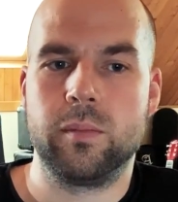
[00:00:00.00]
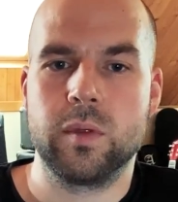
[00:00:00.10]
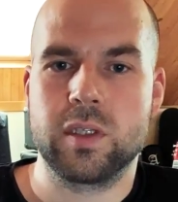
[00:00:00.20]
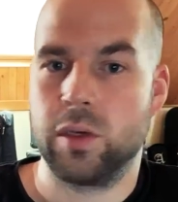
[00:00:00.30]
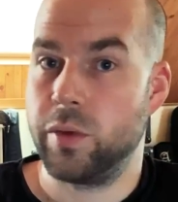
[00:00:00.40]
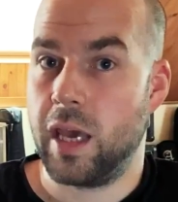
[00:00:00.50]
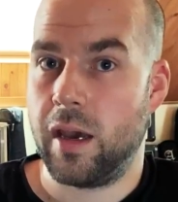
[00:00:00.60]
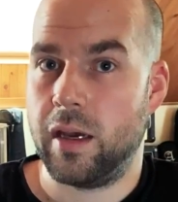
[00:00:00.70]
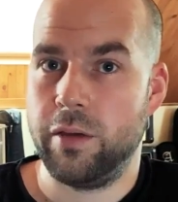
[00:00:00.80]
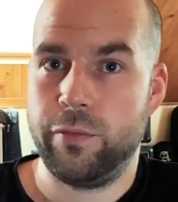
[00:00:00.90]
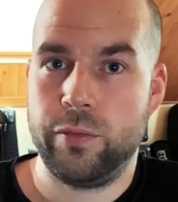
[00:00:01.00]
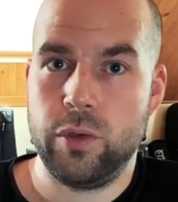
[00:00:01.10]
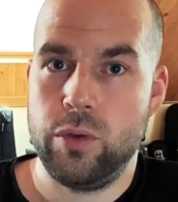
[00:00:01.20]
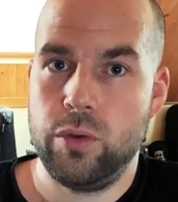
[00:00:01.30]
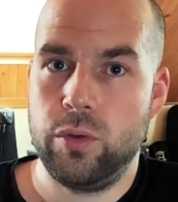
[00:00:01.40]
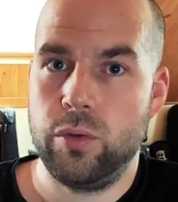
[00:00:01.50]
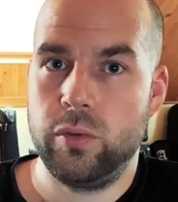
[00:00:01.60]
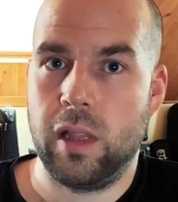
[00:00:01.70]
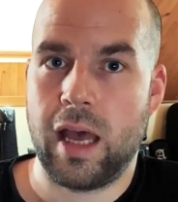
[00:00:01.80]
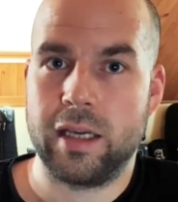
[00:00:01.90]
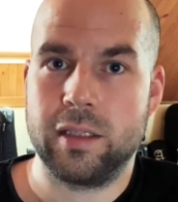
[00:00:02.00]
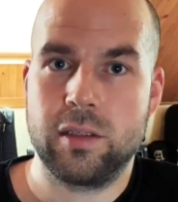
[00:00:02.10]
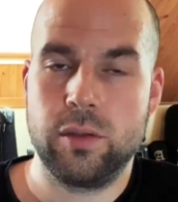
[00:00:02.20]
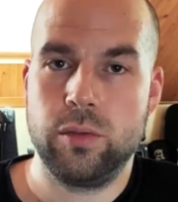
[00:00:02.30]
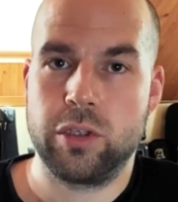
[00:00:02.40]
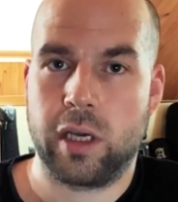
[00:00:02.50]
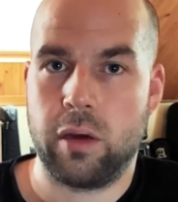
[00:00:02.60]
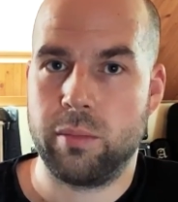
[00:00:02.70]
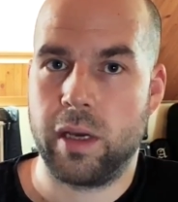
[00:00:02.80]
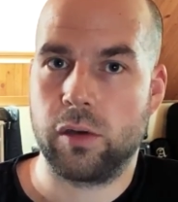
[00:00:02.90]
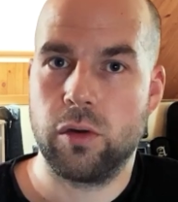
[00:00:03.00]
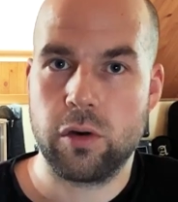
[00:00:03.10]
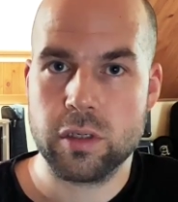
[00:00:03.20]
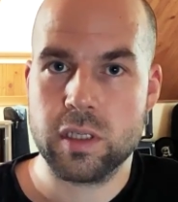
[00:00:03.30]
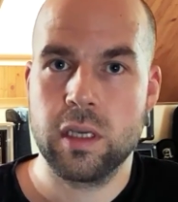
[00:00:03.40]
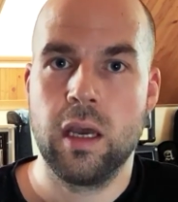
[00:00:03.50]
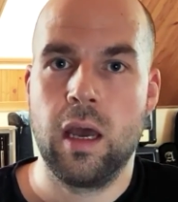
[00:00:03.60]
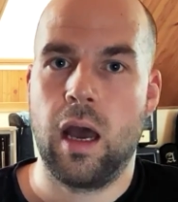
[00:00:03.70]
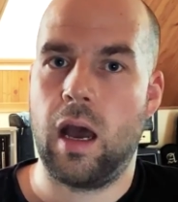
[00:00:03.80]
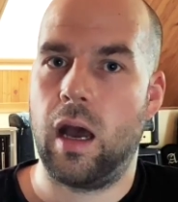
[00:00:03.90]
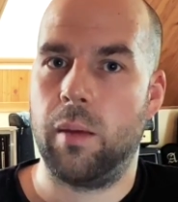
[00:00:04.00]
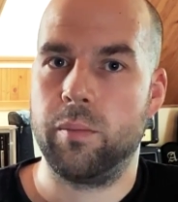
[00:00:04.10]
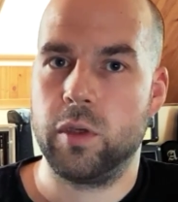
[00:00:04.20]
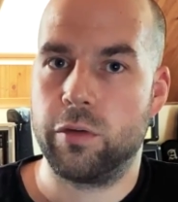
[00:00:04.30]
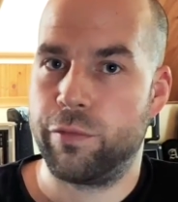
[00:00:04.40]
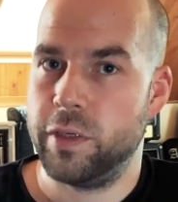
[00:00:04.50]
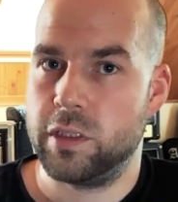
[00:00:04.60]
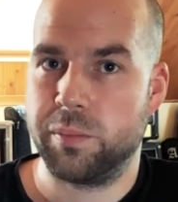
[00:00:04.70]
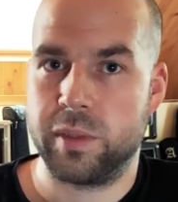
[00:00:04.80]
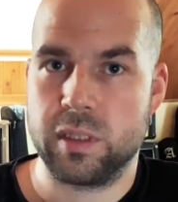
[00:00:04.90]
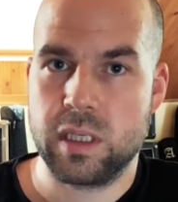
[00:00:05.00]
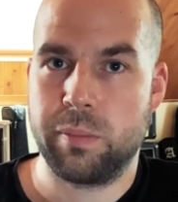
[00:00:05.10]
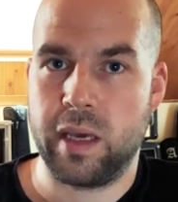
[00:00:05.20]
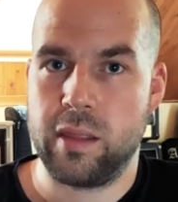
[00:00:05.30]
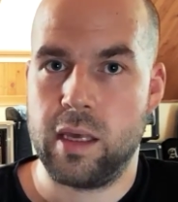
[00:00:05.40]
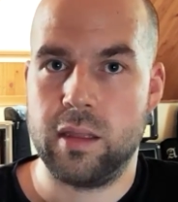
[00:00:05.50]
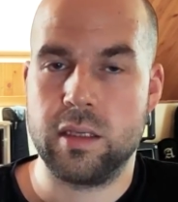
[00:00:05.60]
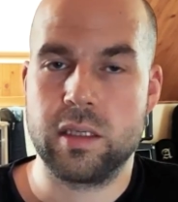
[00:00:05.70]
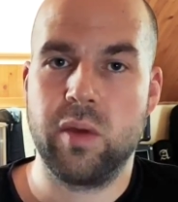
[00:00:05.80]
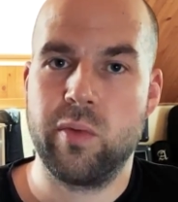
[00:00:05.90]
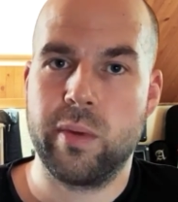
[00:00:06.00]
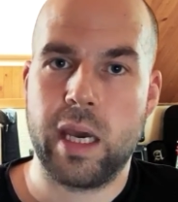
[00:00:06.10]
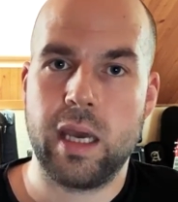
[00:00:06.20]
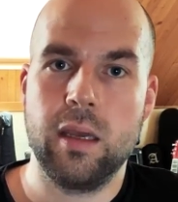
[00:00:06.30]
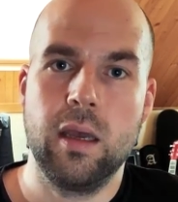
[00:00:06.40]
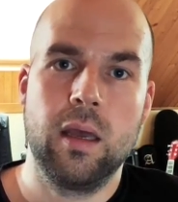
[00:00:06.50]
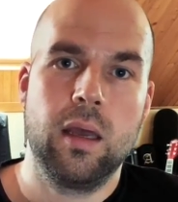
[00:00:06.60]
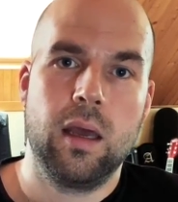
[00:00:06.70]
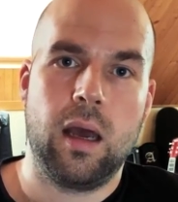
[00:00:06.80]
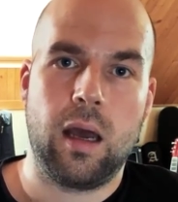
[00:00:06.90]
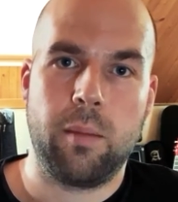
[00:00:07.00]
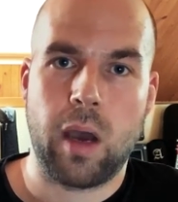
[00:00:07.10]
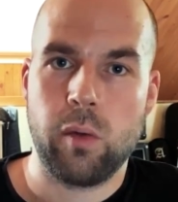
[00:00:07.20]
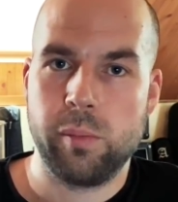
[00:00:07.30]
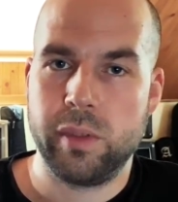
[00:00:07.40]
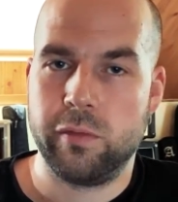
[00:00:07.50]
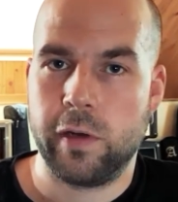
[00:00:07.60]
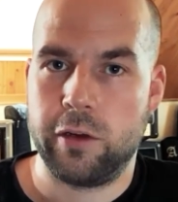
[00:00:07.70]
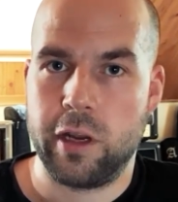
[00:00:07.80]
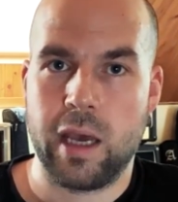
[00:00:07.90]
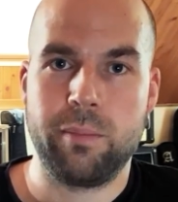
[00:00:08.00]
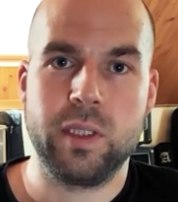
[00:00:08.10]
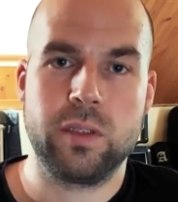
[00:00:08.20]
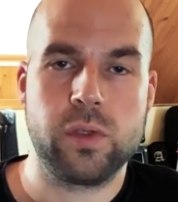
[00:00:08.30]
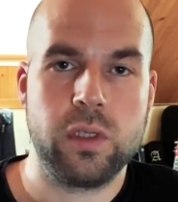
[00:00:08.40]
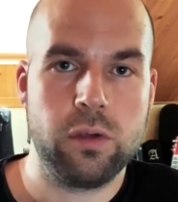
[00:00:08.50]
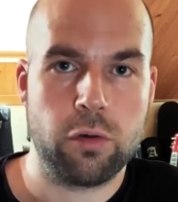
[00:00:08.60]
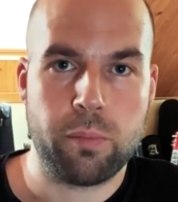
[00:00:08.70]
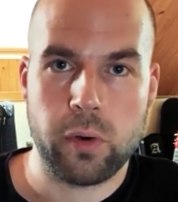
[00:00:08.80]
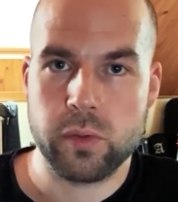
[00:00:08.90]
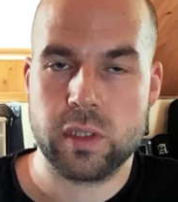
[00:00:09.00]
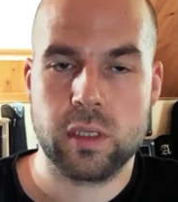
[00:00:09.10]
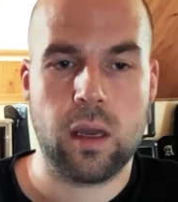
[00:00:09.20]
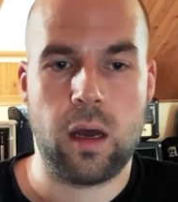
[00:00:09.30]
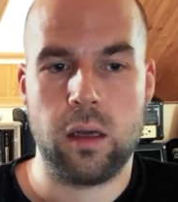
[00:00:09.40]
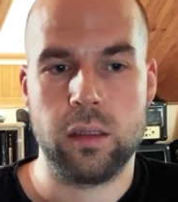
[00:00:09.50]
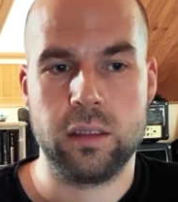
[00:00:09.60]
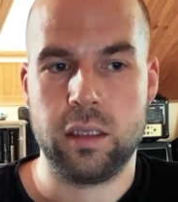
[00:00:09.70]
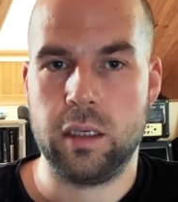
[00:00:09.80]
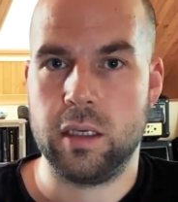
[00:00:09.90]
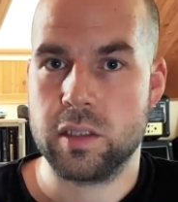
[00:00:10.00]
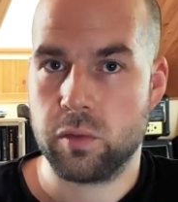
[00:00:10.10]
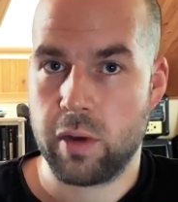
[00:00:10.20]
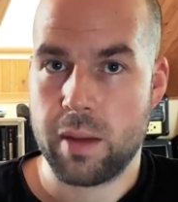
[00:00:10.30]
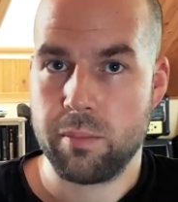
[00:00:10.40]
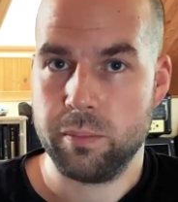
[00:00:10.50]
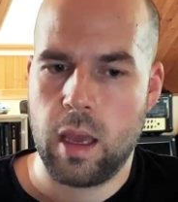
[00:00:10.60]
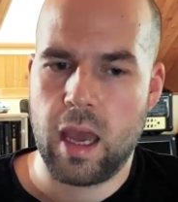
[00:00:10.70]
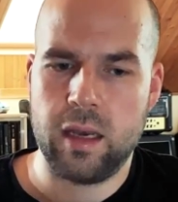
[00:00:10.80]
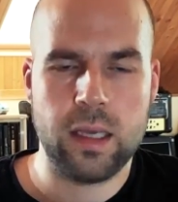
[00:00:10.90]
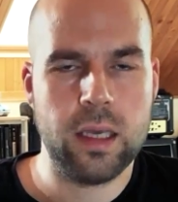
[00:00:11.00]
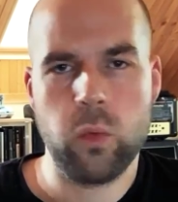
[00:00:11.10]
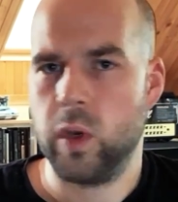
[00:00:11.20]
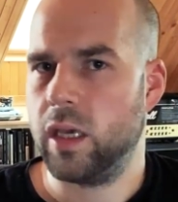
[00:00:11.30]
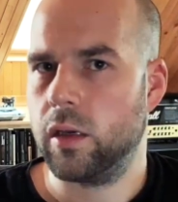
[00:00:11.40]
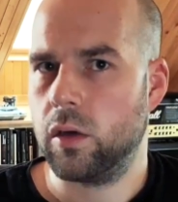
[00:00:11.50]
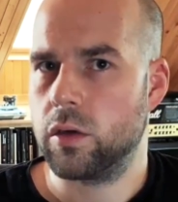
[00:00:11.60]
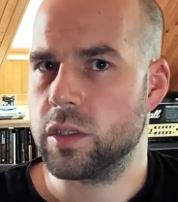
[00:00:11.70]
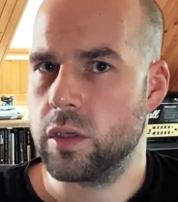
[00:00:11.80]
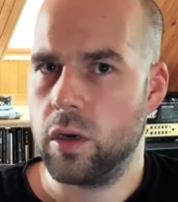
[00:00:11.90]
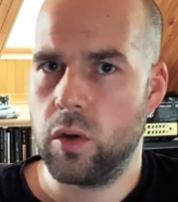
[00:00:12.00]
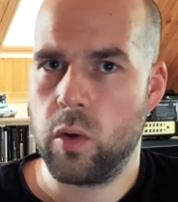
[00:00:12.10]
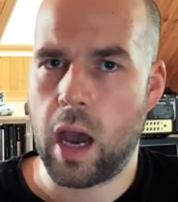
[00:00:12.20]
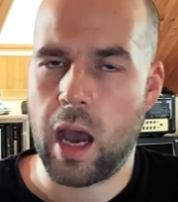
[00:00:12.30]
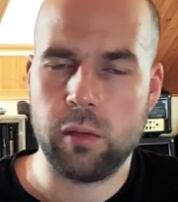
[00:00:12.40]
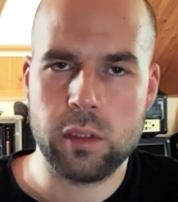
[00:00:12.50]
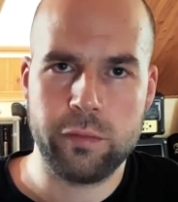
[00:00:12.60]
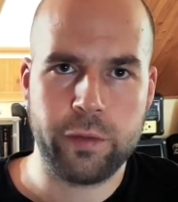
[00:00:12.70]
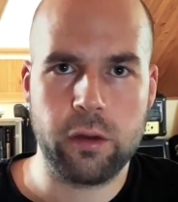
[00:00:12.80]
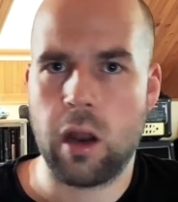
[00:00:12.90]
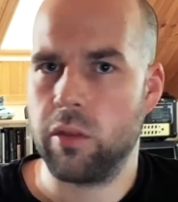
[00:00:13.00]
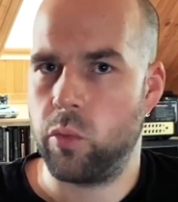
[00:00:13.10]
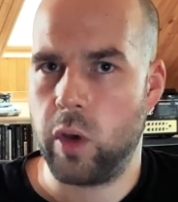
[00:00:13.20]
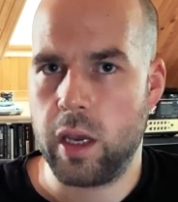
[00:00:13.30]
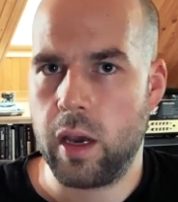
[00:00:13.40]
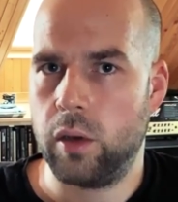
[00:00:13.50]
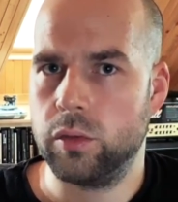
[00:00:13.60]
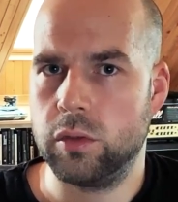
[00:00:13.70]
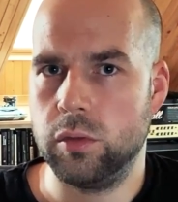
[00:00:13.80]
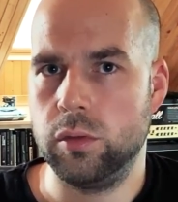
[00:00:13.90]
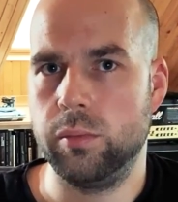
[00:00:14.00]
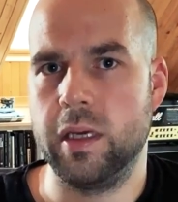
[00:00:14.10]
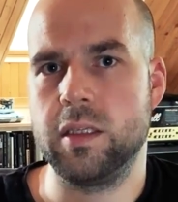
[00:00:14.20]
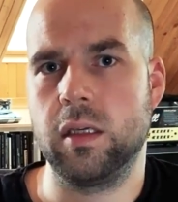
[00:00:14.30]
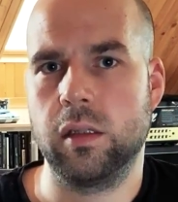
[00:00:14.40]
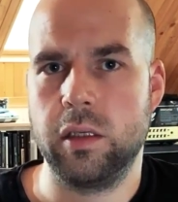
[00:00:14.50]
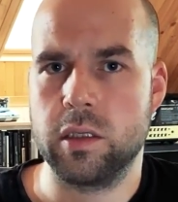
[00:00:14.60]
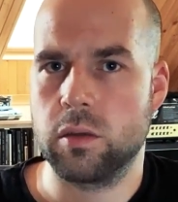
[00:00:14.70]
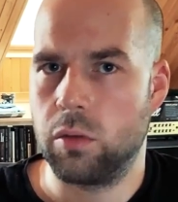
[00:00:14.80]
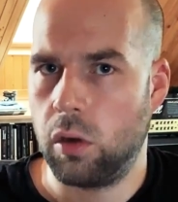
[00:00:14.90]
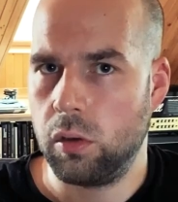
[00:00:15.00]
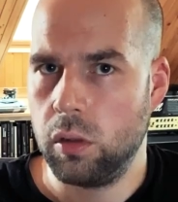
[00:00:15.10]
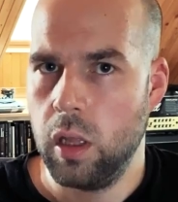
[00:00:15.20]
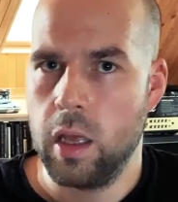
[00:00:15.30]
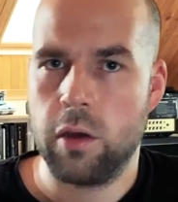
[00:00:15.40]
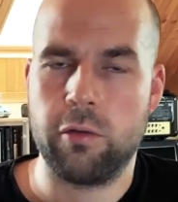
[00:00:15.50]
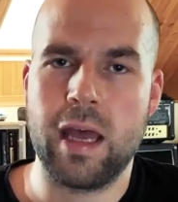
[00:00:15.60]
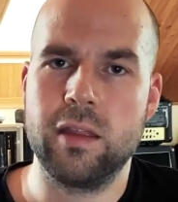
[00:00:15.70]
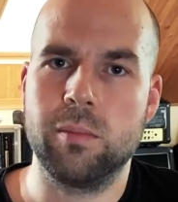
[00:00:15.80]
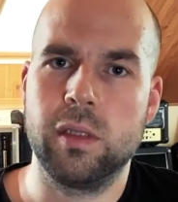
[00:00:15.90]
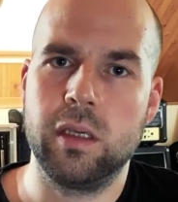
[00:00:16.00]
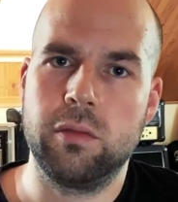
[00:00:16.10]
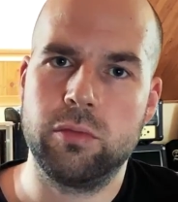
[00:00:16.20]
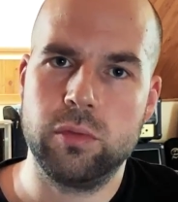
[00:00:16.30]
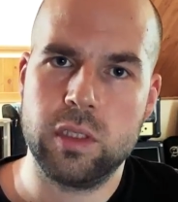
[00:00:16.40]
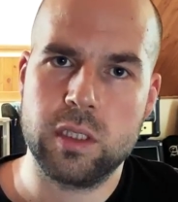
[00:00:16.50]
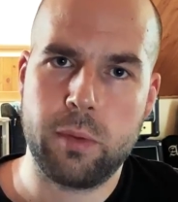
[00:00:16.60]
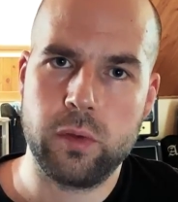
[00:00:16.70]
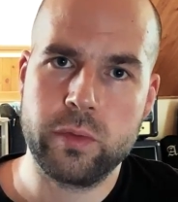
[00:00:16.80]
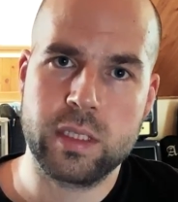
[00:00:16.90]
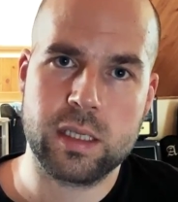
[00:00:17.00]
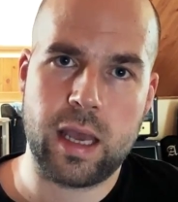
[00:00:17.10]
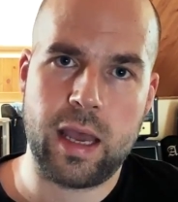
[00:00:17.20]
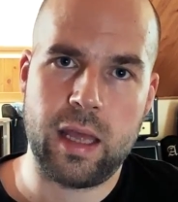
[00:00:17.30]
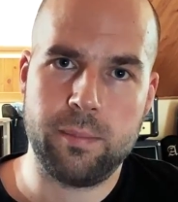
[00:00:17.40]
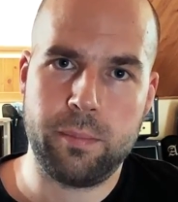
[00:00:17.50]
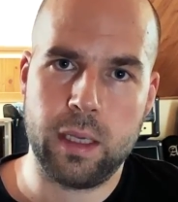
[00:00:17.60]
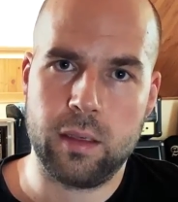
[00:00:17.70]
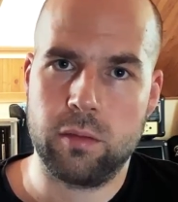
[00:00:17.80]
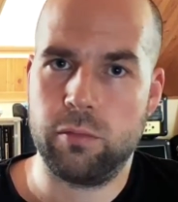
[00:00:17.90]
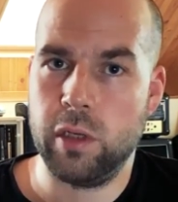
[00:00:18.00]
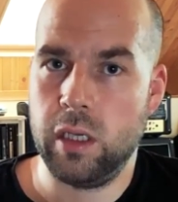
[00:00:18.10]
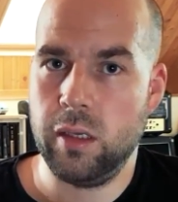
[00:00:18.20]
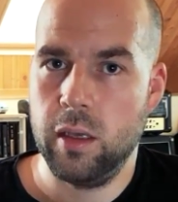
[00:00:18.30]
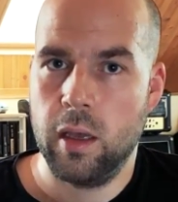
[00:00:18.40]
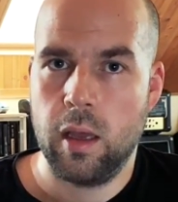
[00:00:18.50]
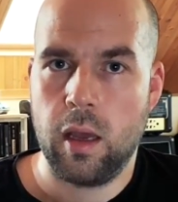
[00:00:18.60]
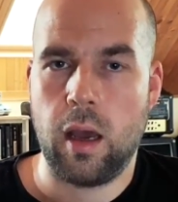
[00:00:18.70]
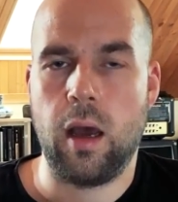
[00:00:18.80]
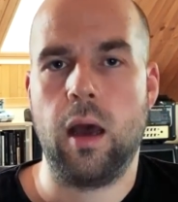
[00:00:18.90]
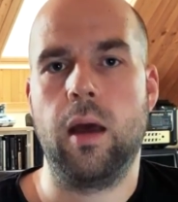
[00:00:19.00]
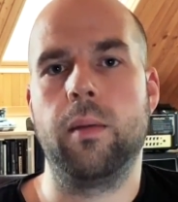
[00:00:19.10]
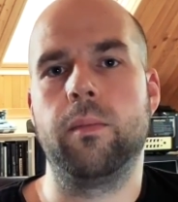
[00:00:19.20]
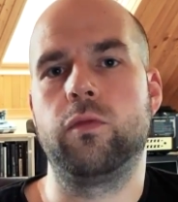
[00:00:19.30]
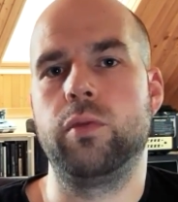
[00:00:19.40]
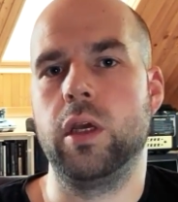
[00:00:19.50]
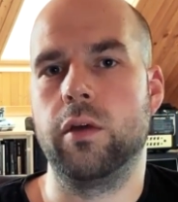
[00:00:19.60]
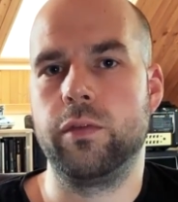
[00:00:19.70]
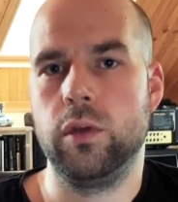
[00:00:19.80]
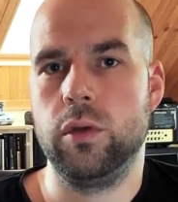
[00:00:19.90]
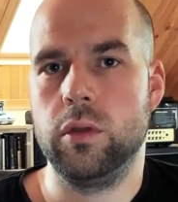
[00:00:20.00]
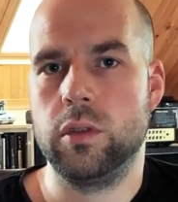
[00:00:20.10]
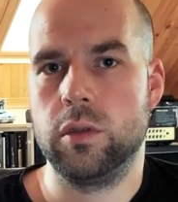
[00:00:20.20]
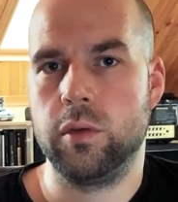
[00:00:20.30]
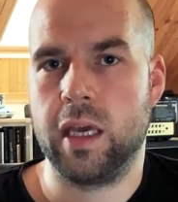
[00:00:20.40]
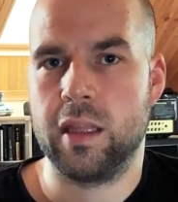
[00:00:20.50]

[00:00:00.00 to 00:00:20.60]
So yeah, if you'd like to check out my course, you're free to participate in this giveaway. I will be very happy to see your post on the Instagram, and in a week or so I will figure out the way how to basically scroll randomly through these posts and pick three of you to get